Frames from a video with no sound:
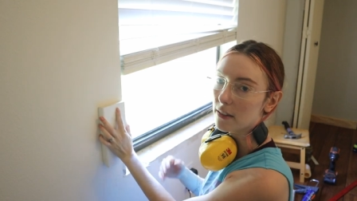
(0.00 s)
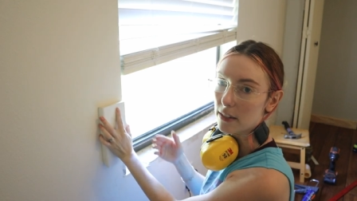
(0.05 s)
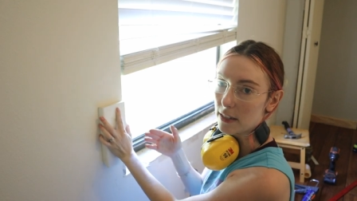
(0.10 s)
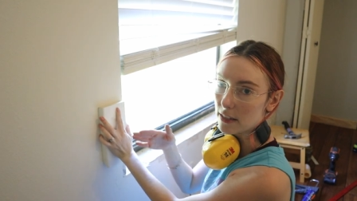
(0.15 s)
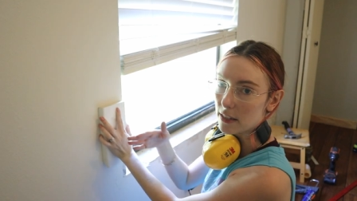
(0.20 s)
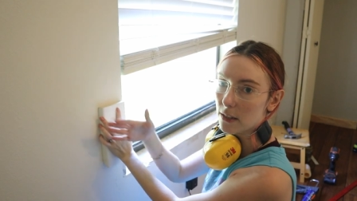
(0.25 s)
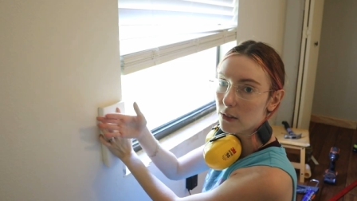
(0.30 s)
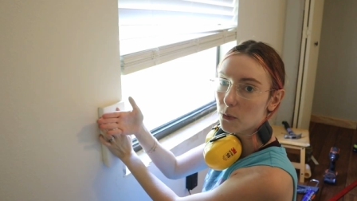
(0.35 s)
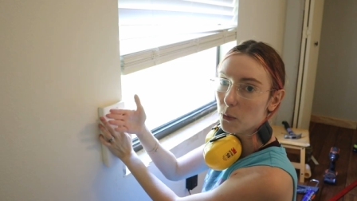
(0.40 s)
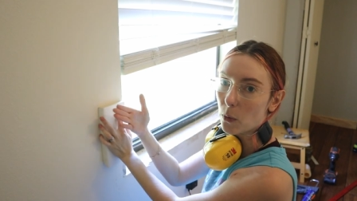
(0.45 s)

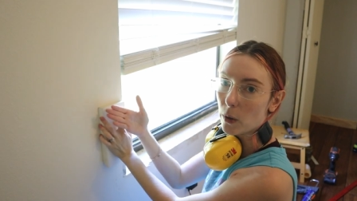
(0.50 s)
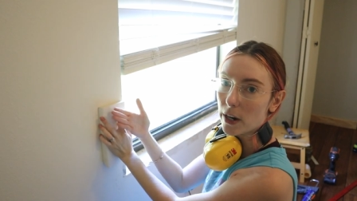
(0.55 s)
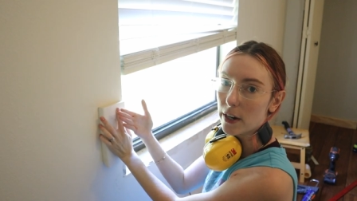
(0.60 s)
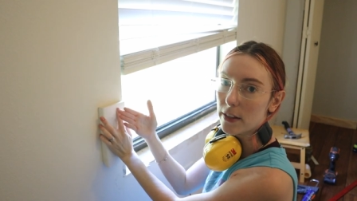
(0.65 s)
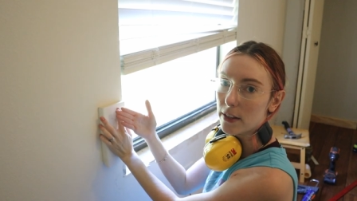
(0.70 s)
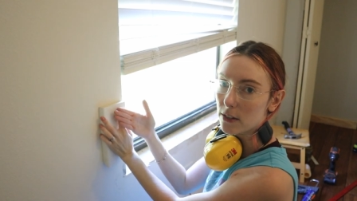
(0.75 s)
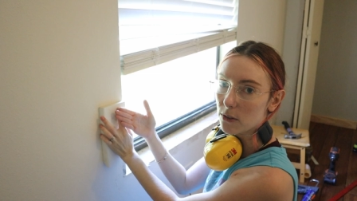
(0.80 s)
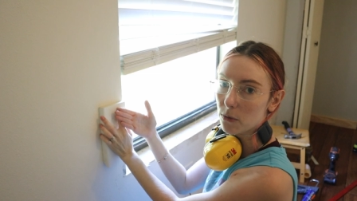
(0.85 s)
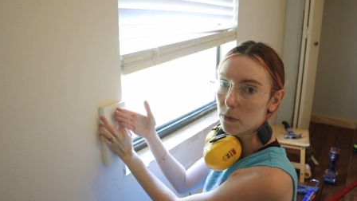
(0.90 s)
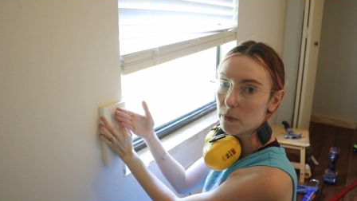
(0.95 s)
This is
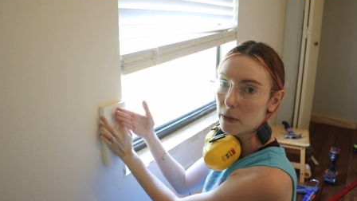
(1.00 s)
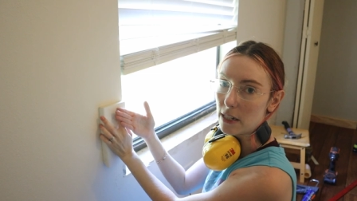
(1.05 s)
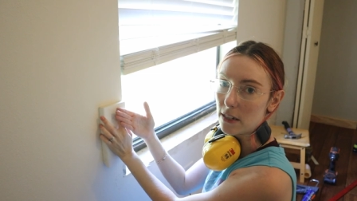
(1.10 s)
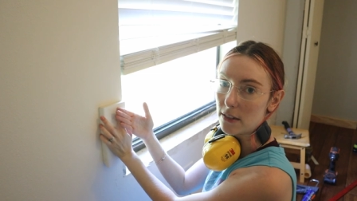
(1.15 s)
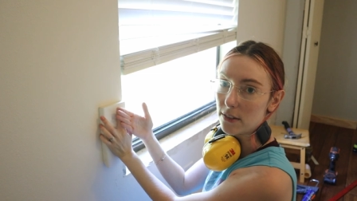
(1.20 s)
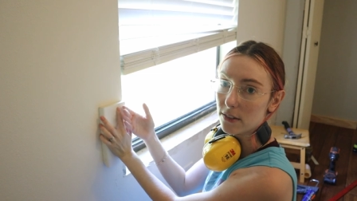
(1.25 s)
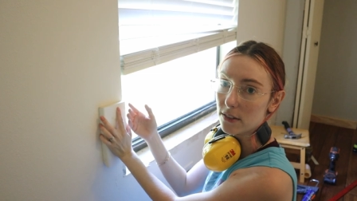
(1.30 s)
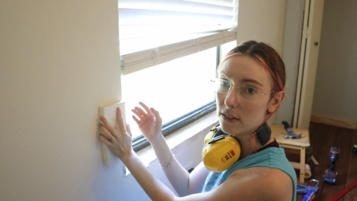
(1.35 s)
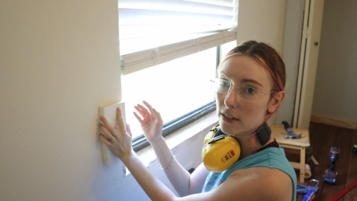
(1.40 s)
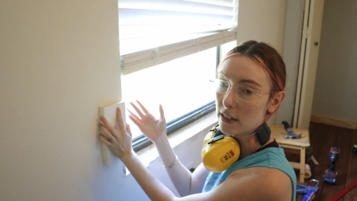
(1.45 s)
where this will be
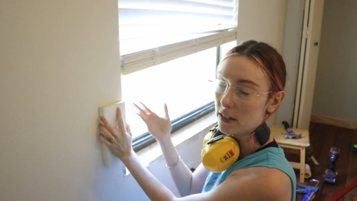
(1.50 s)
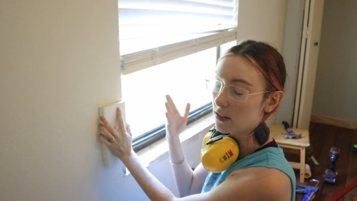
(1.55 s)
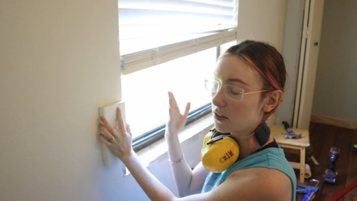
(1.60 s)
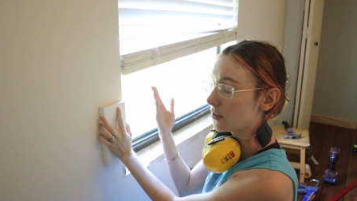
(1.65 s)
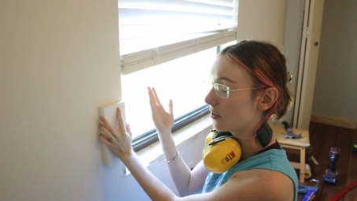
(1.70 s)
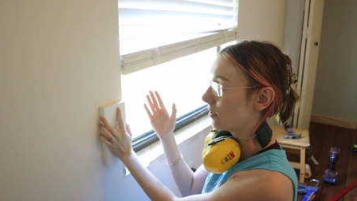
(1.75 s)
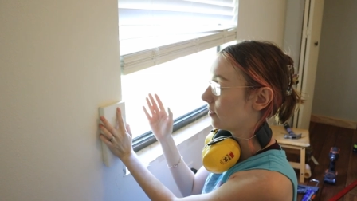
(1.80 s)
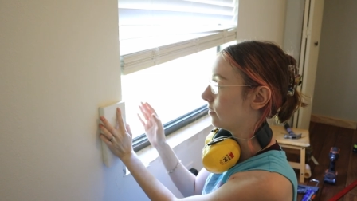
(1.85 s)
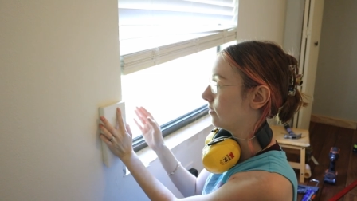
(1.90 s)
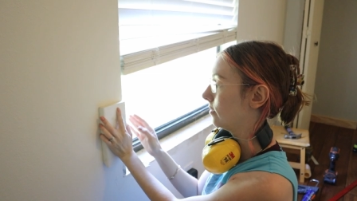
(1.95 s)
ins
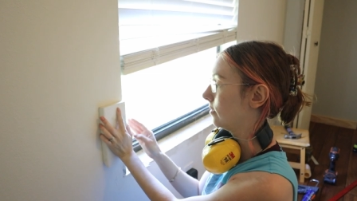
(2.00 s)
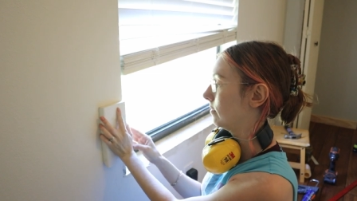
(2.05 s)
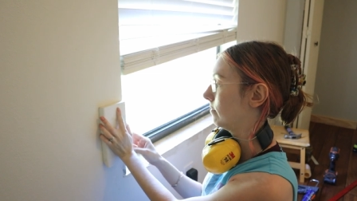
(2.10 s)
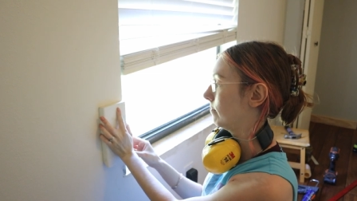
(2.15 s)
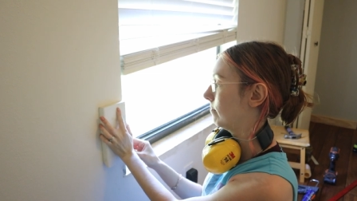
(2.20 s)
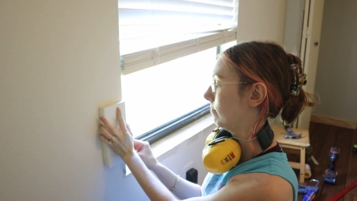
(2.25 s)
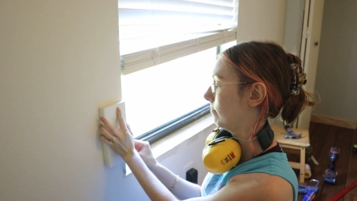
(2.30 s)
installed